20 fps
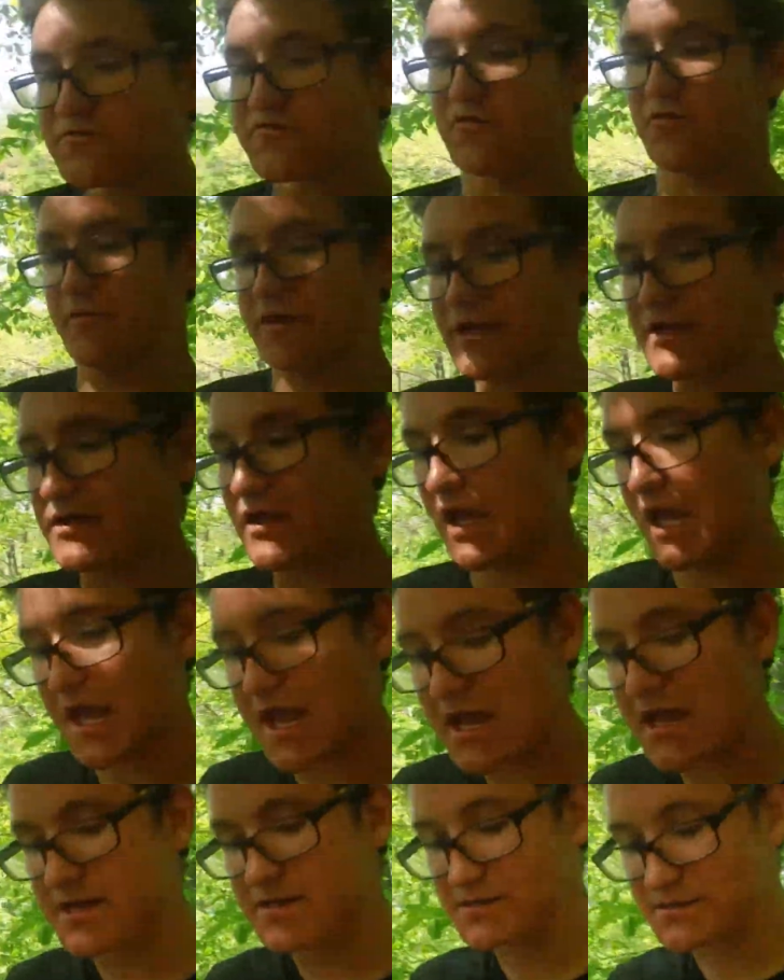filming,
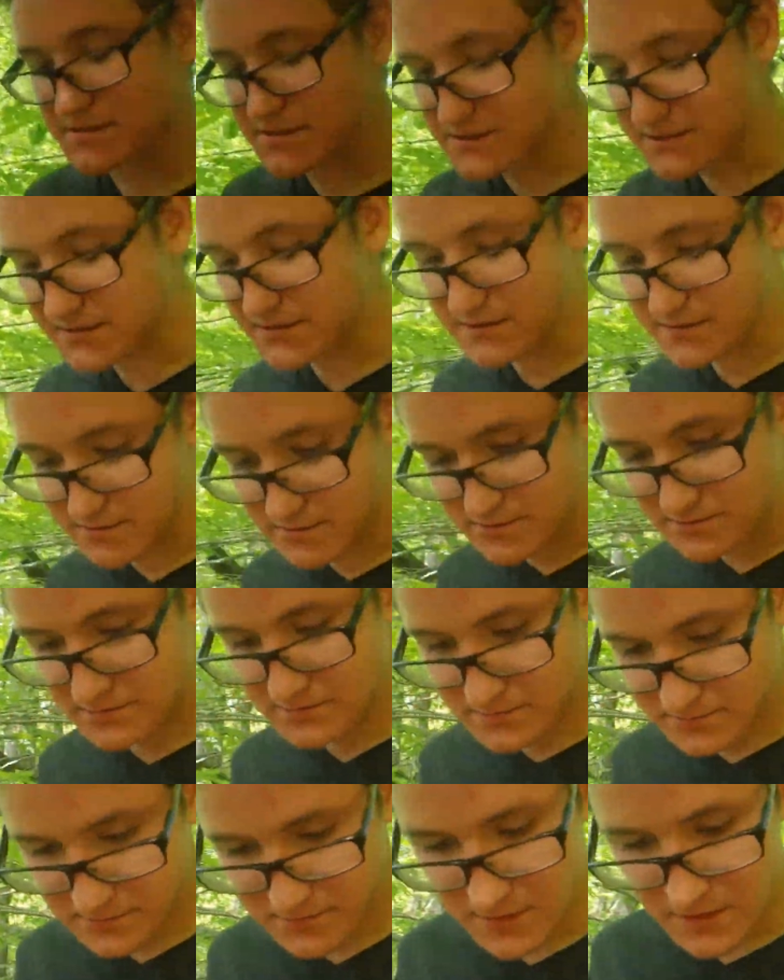and
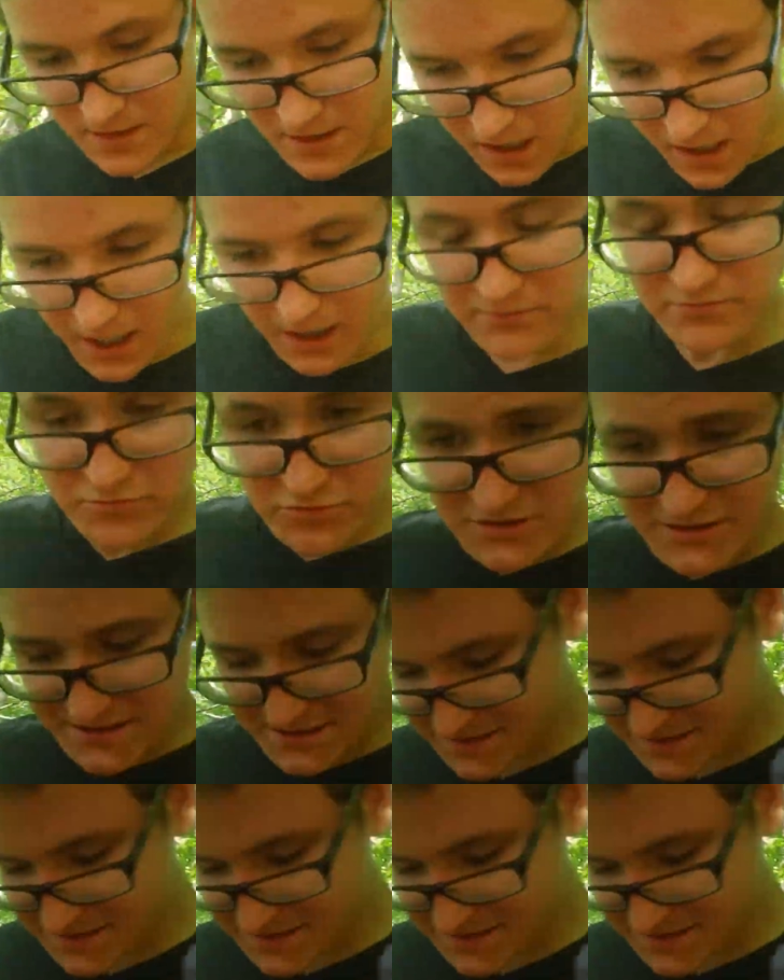I'm really